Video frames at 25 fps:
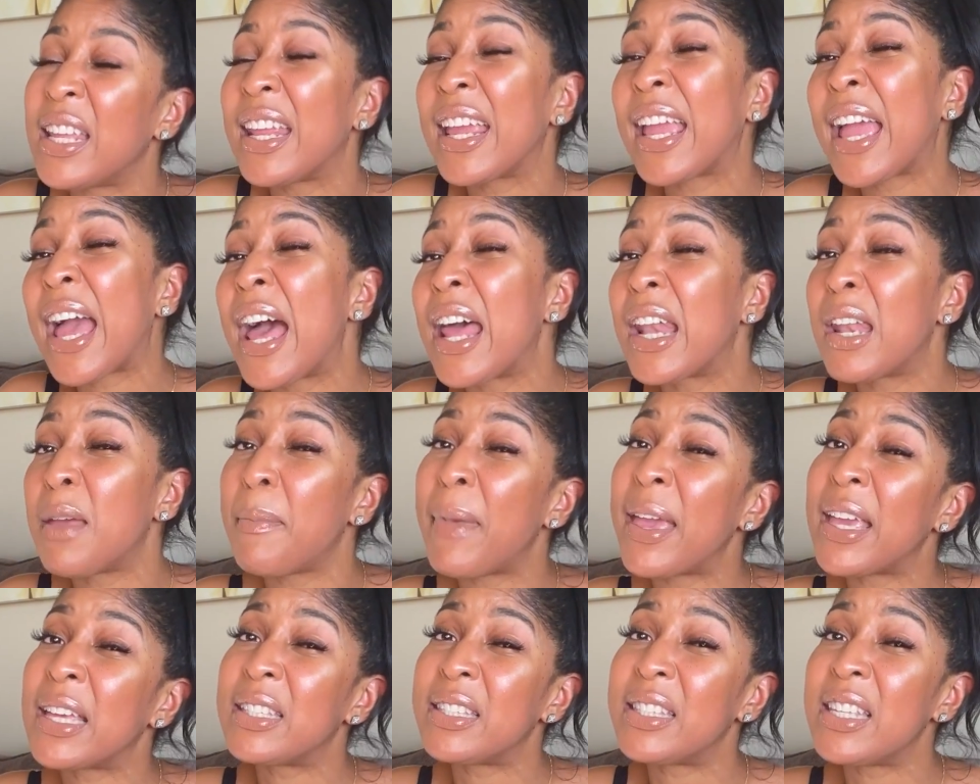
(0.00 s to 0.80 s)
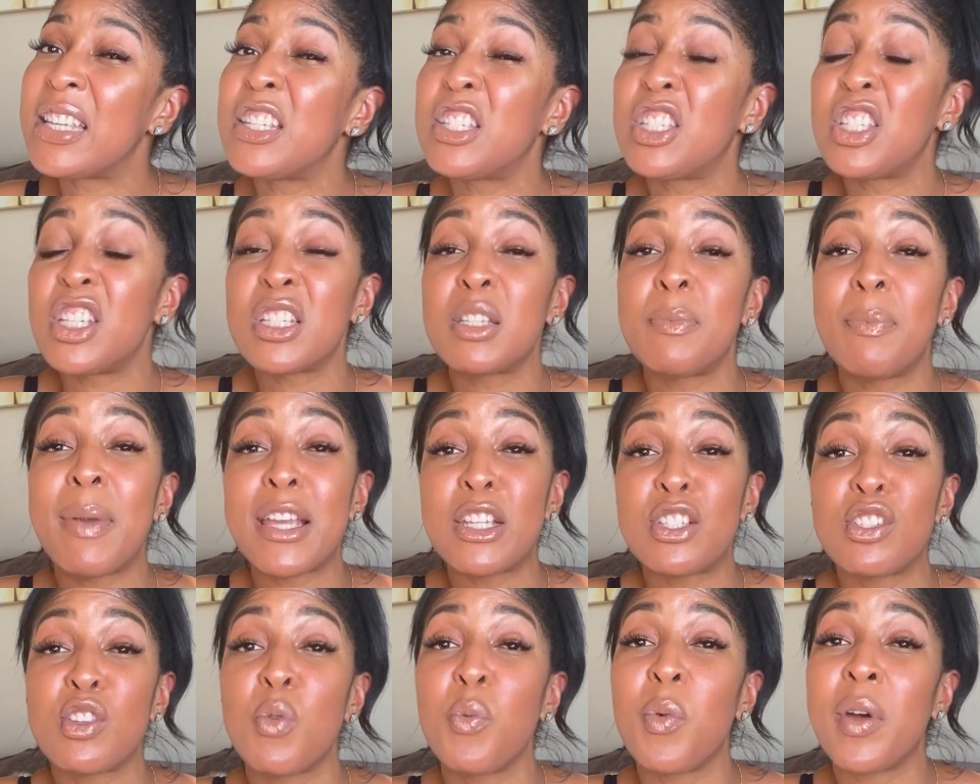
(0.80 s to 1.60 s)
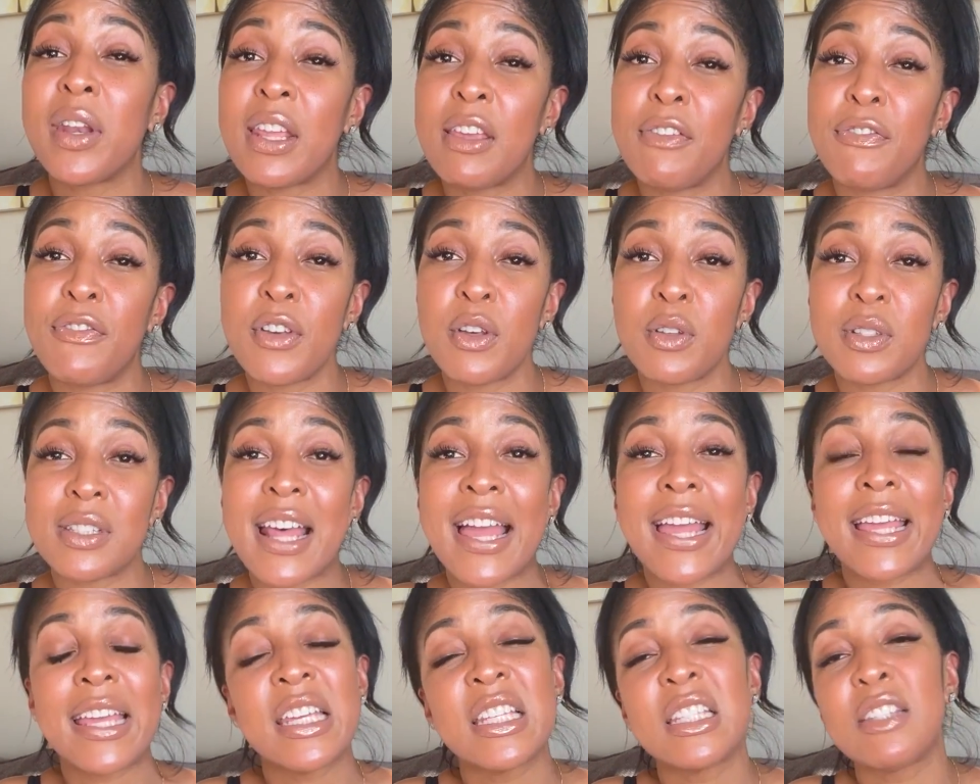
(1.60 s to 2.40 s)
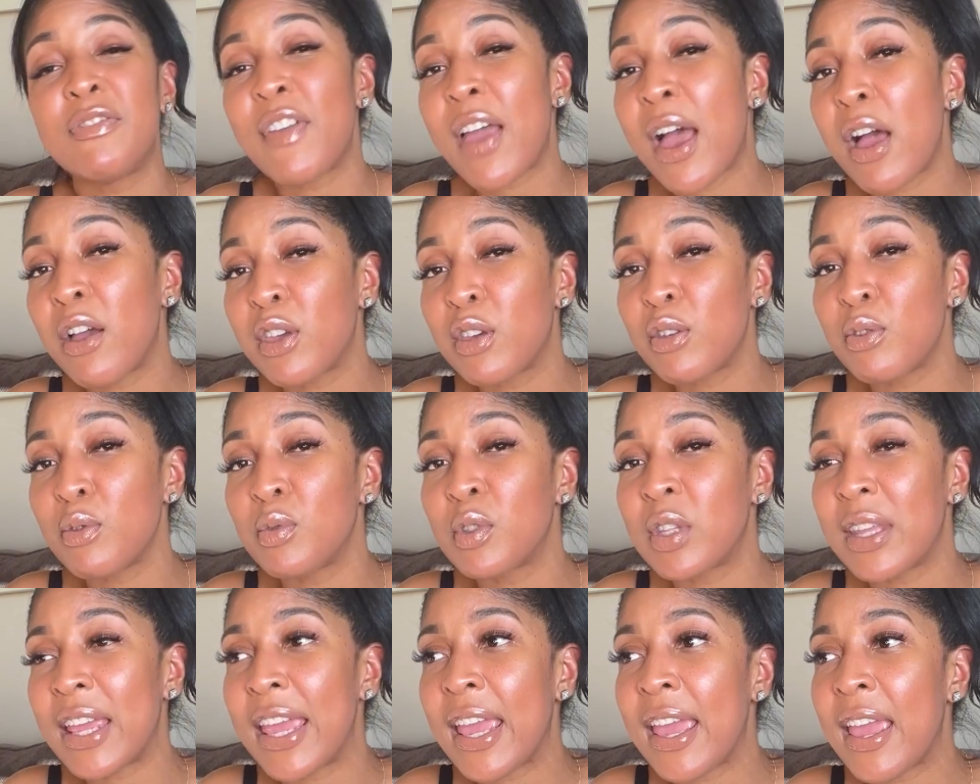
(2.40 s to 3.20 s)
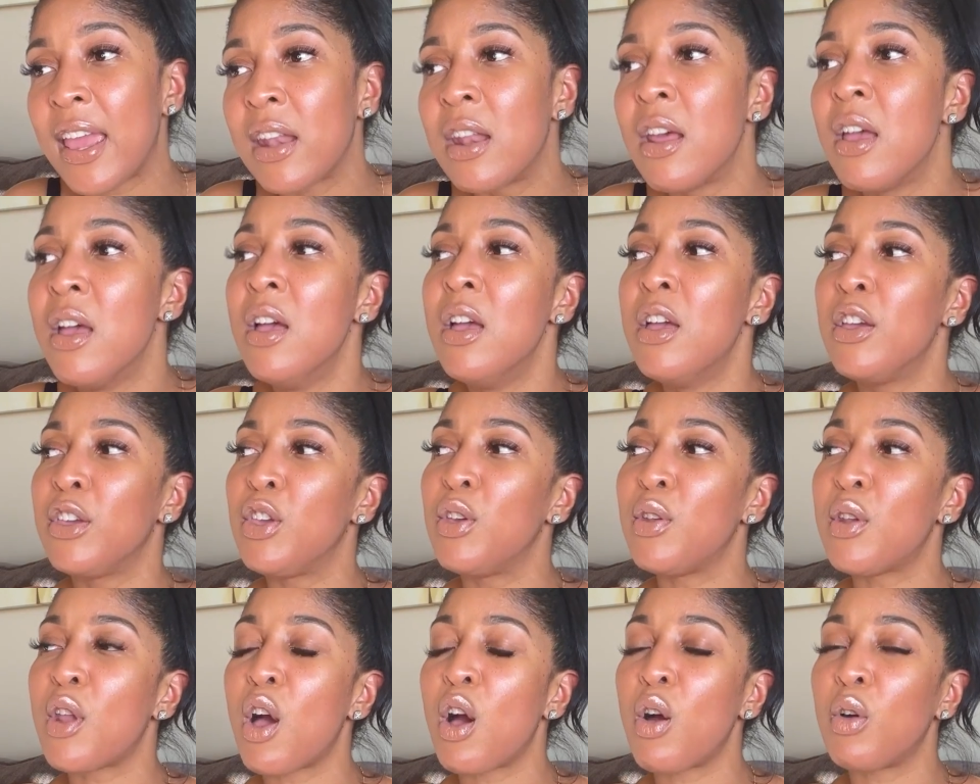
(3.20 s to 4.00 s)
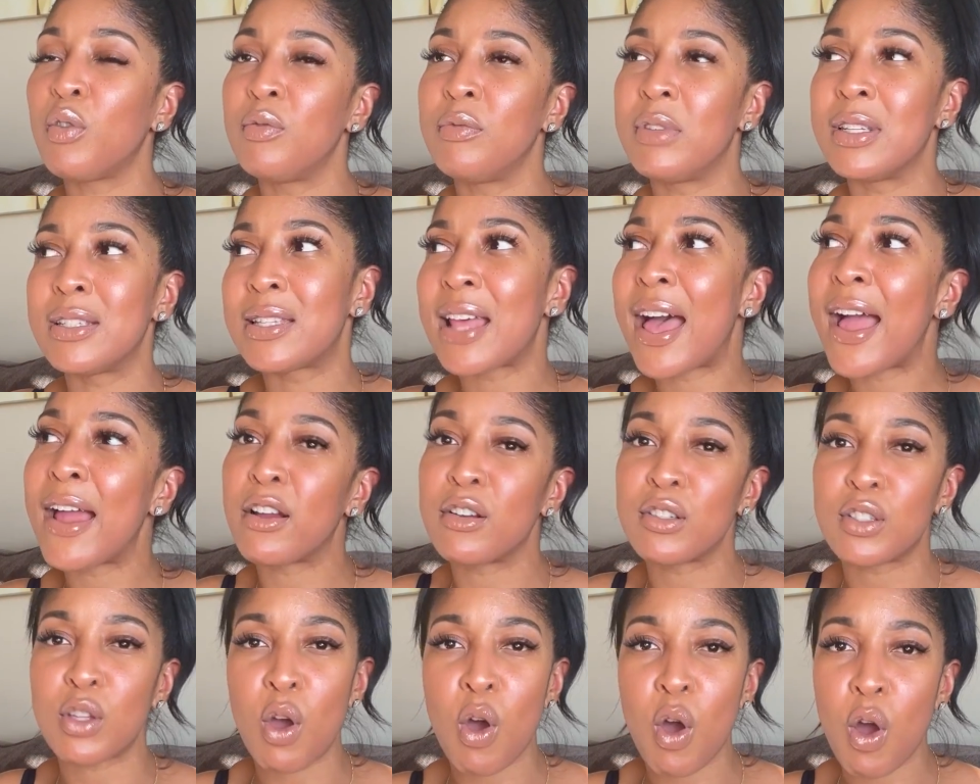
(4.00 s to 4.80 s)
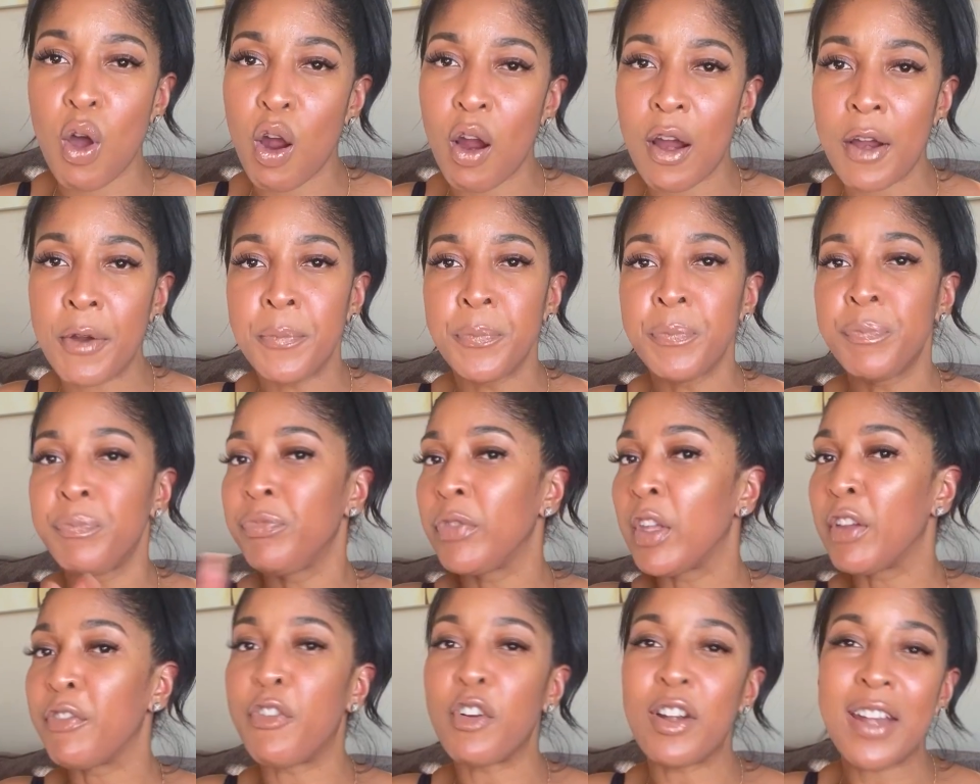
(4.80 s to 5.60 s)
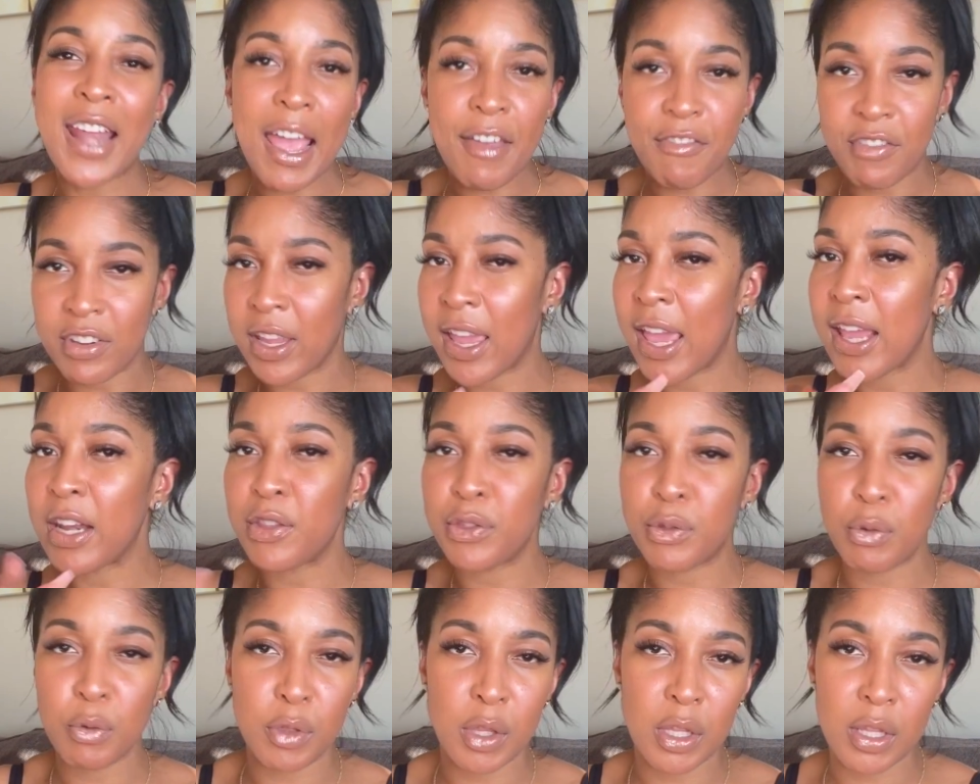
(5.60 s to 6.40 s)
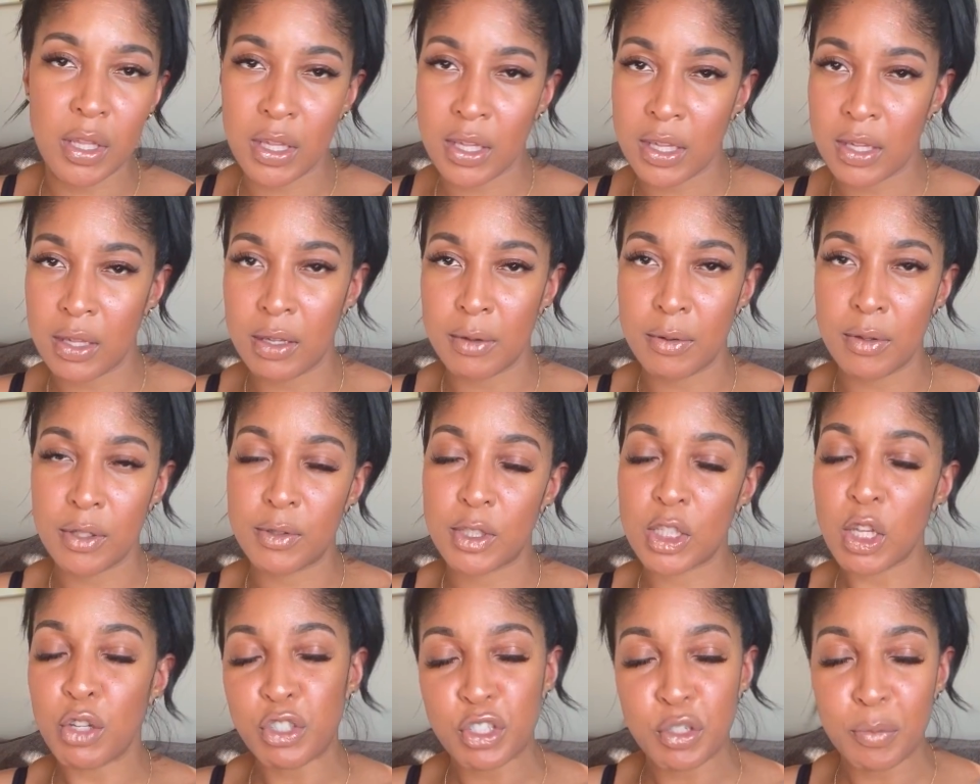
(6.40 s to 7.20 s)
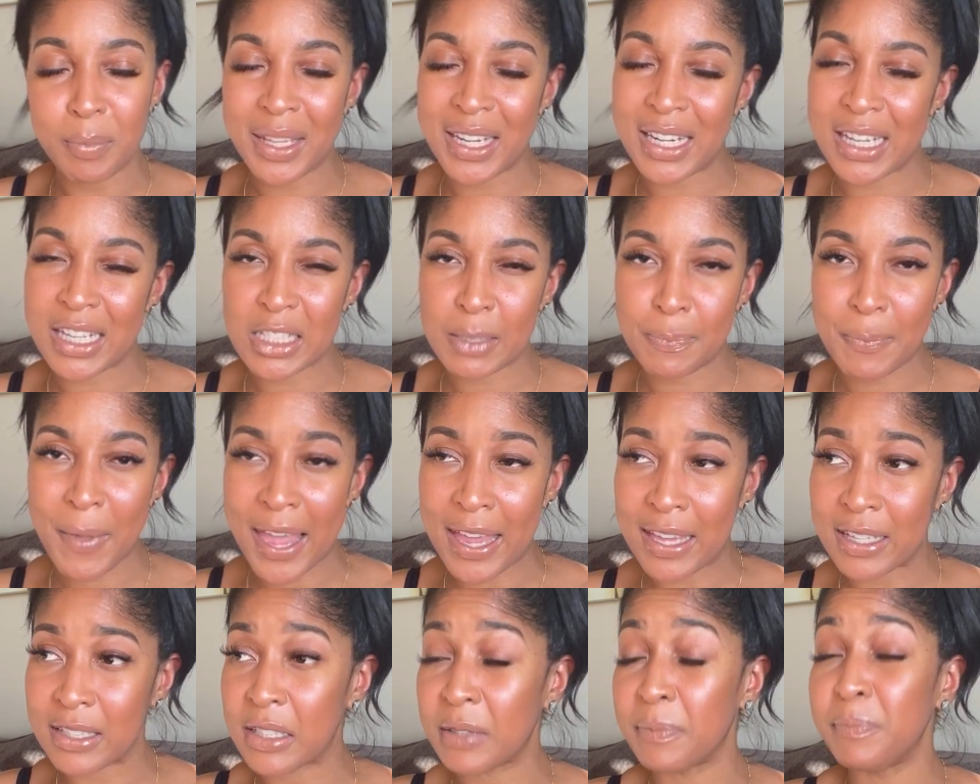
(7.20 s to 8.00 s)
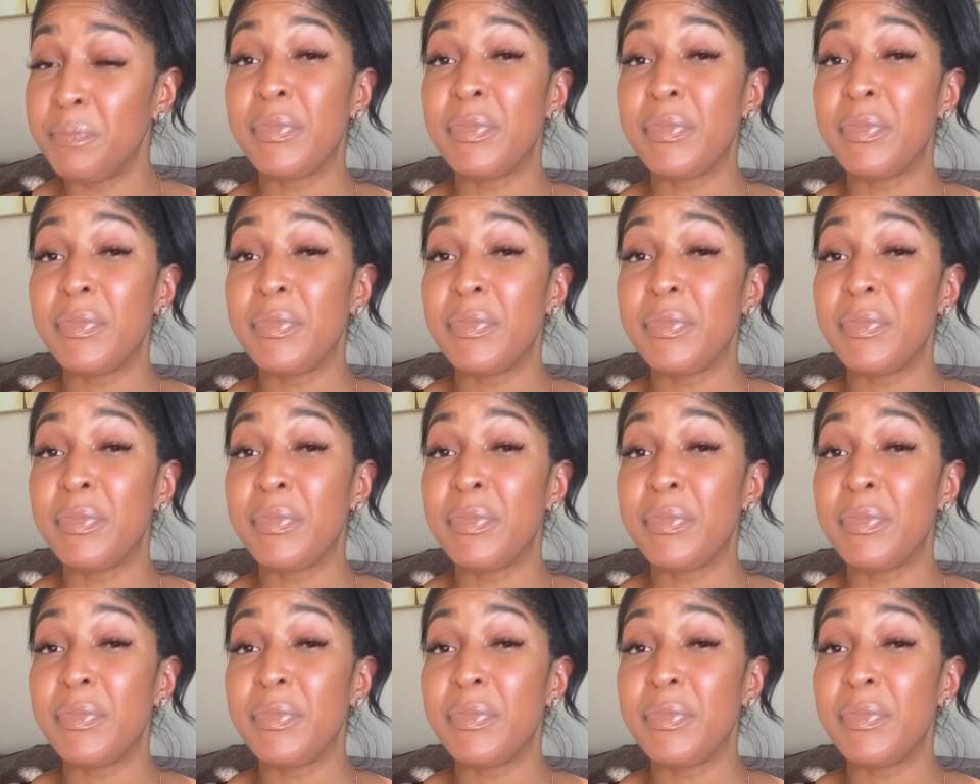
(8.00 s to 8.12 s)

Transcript: It kind of makes sense just based on what he feels like his values and, you know, desires are for navigating through the social media space.